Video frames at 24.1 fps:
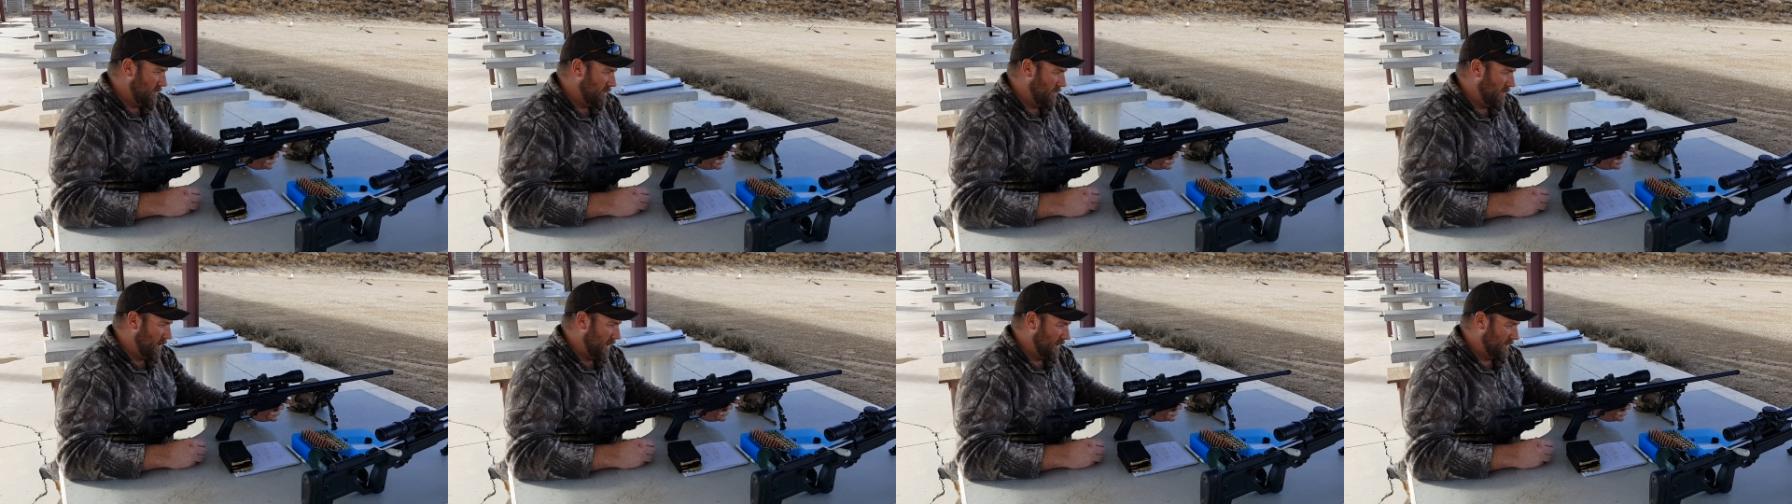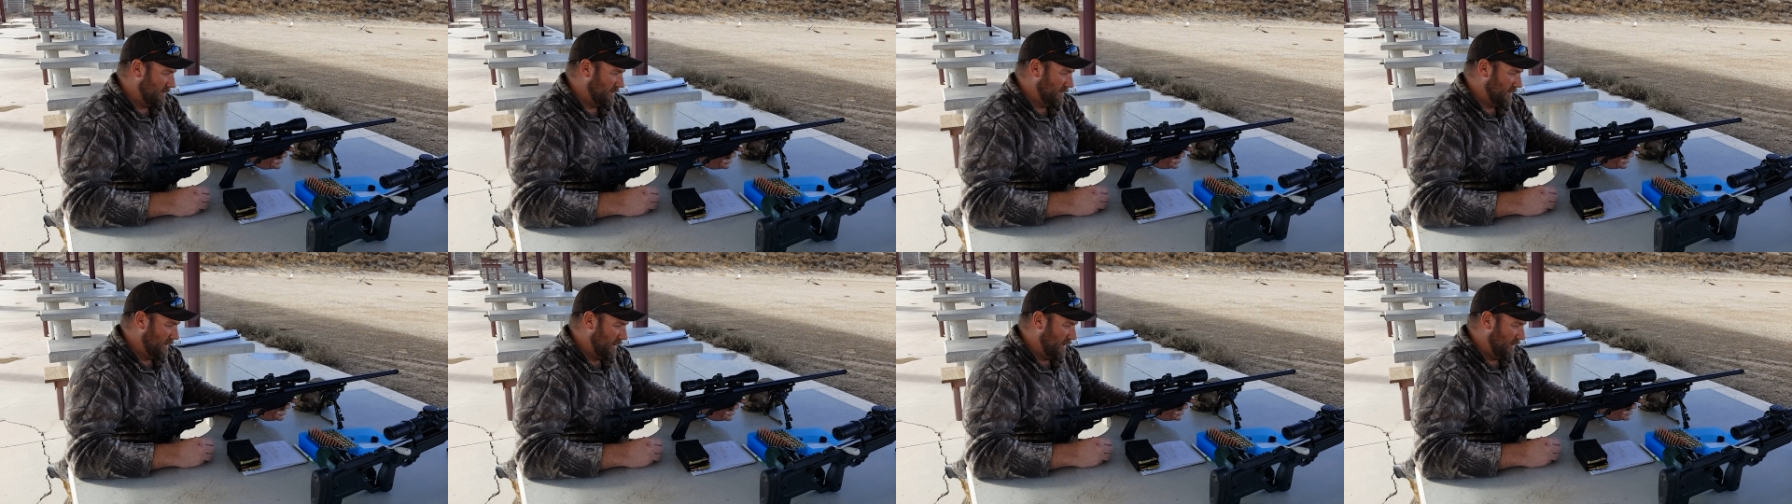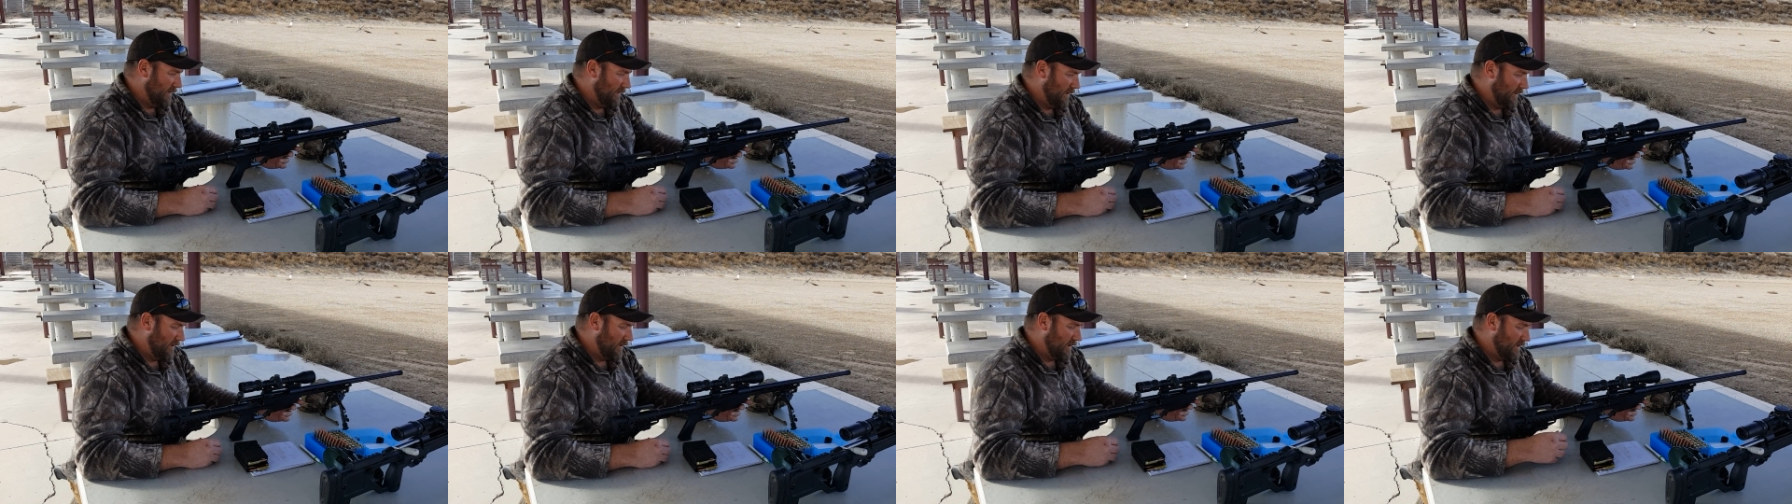but
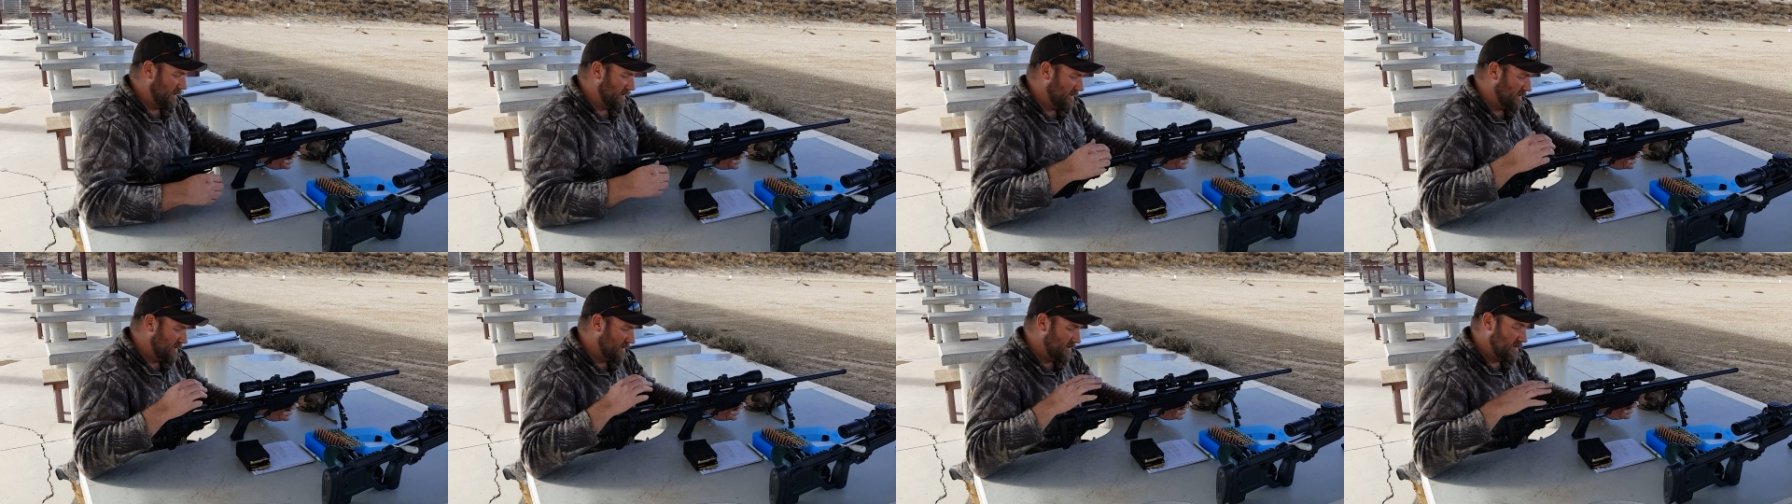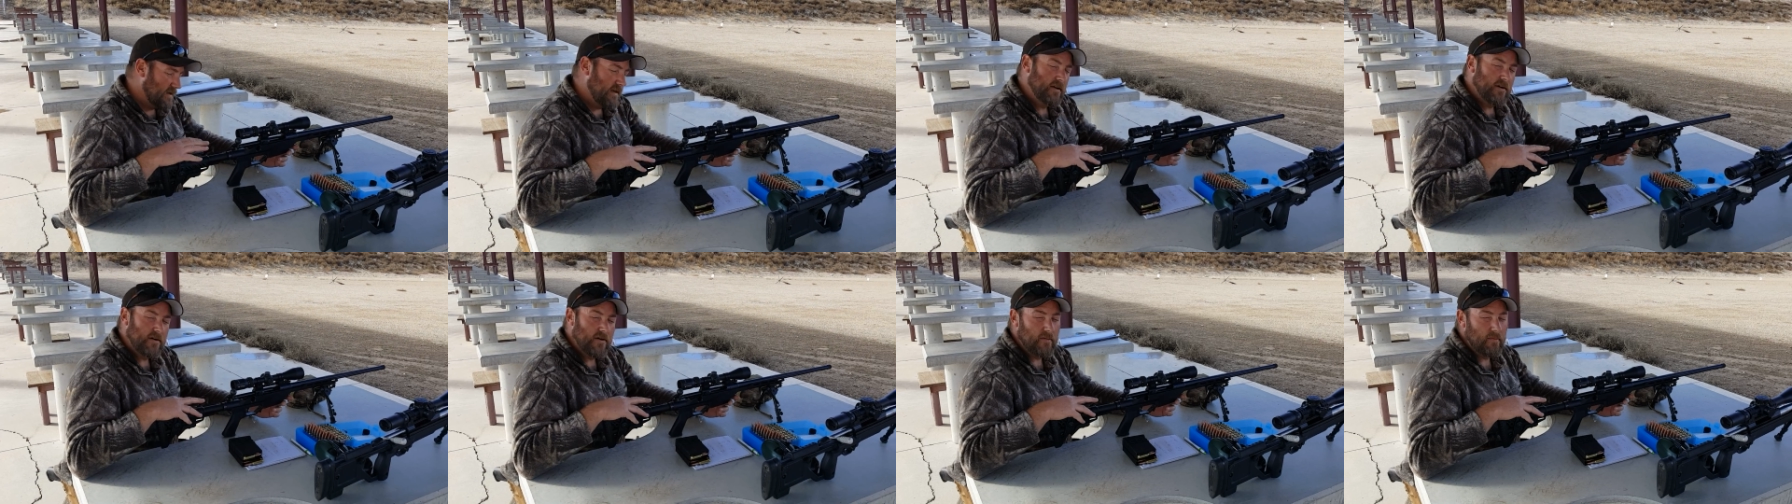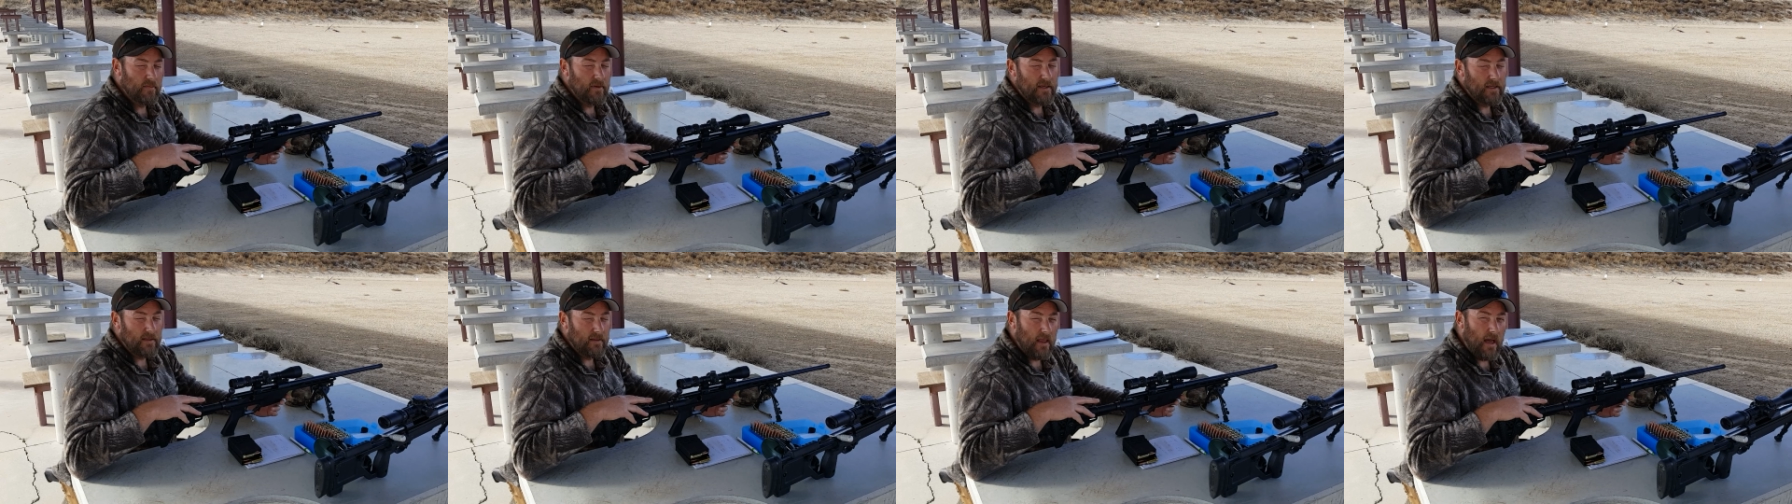they're
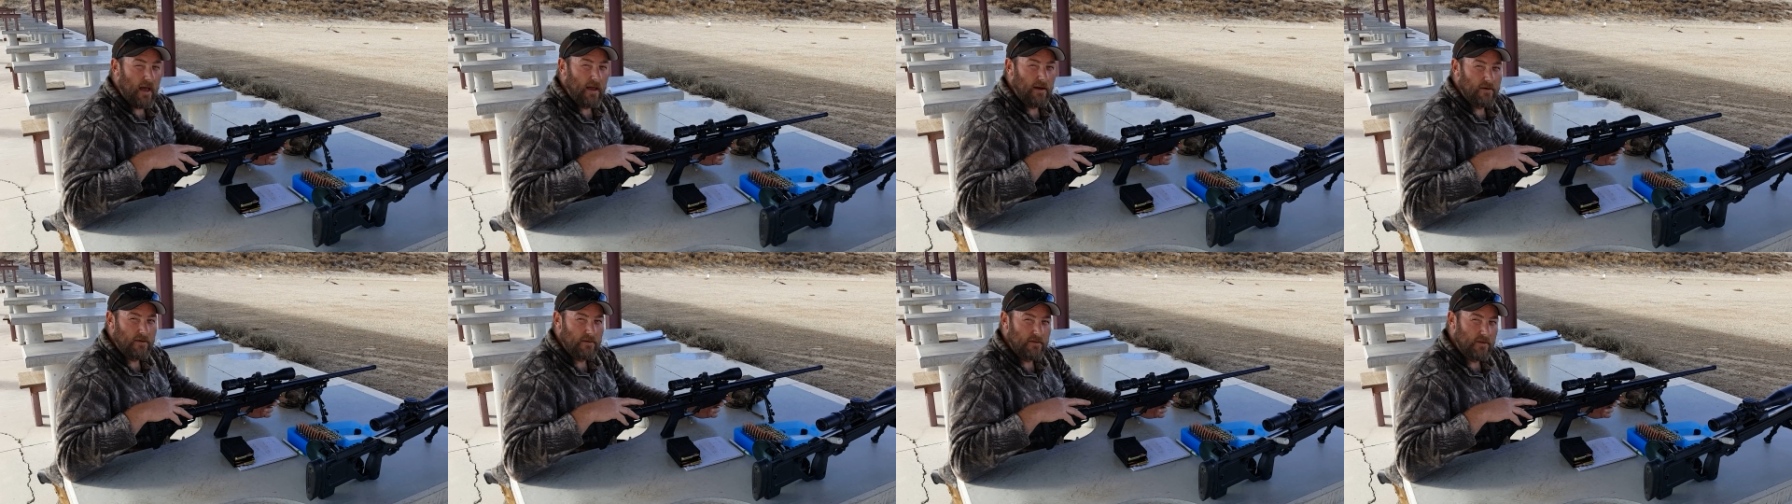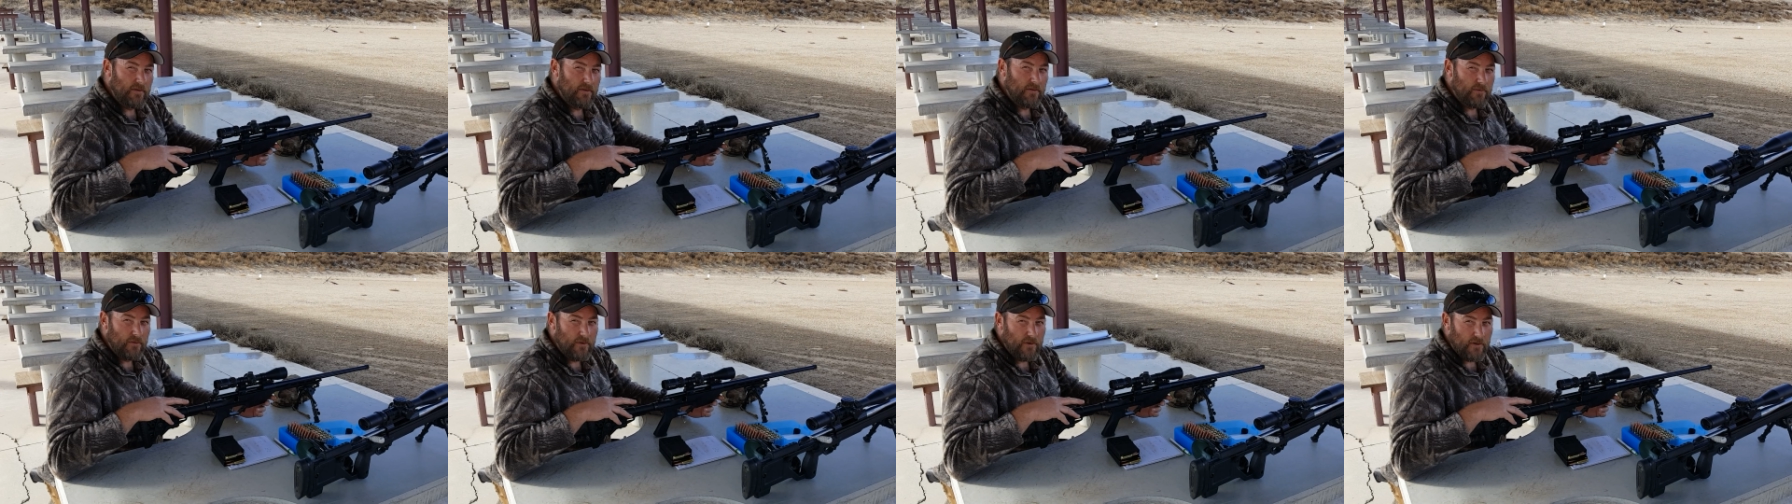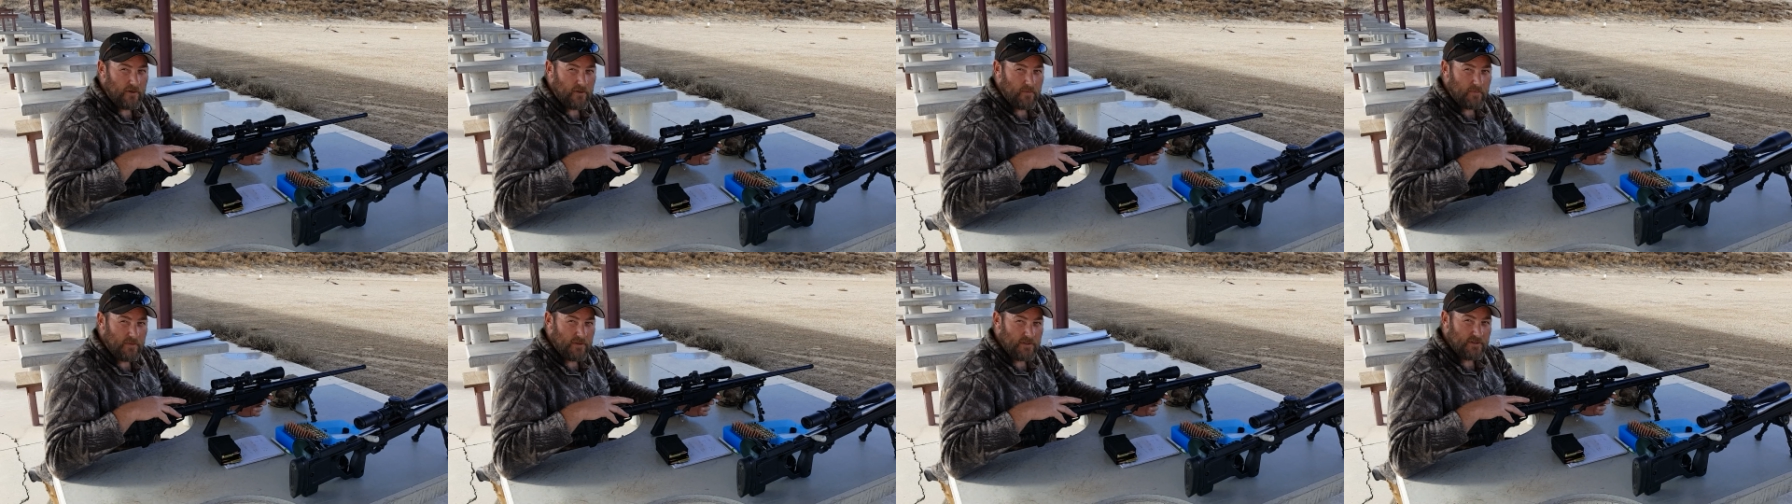considerably lighter than the
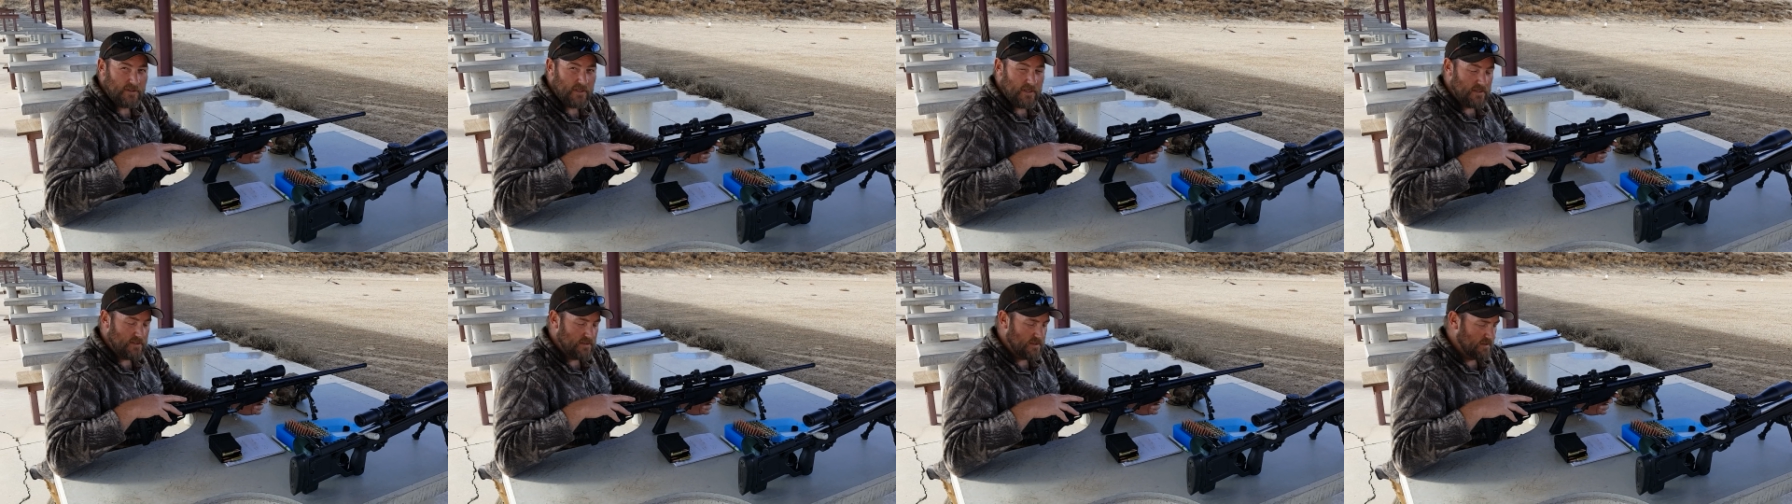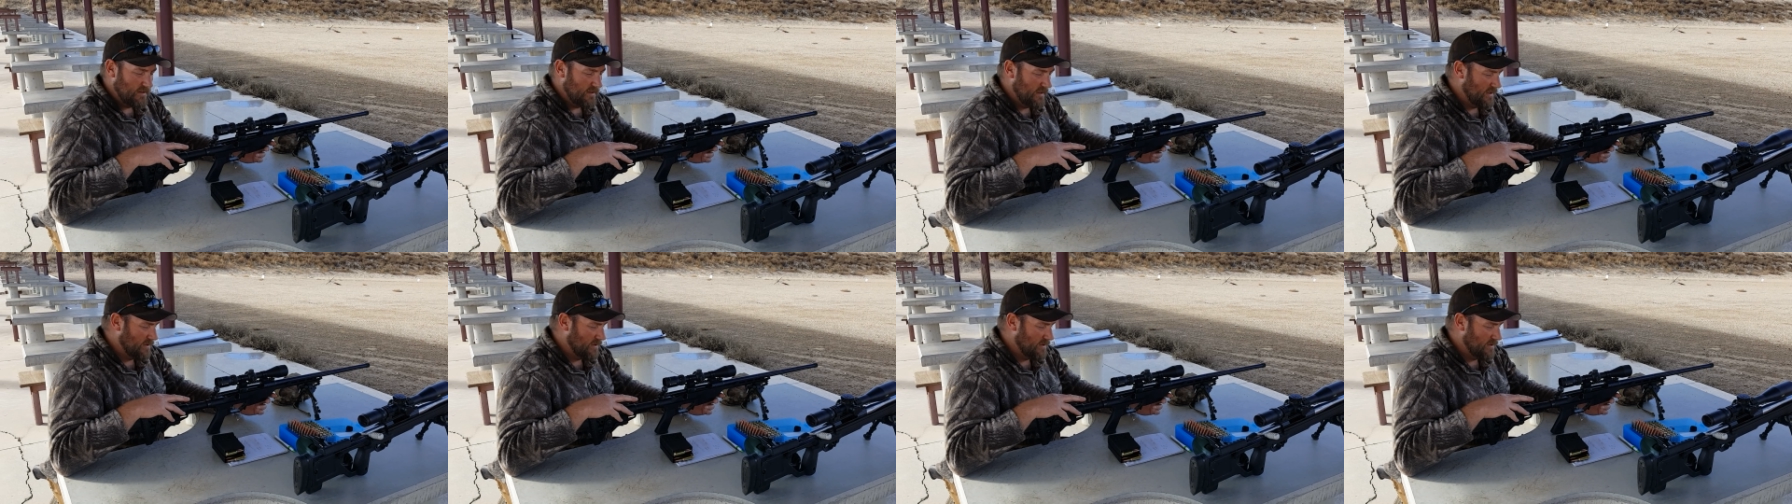Ruger Precision.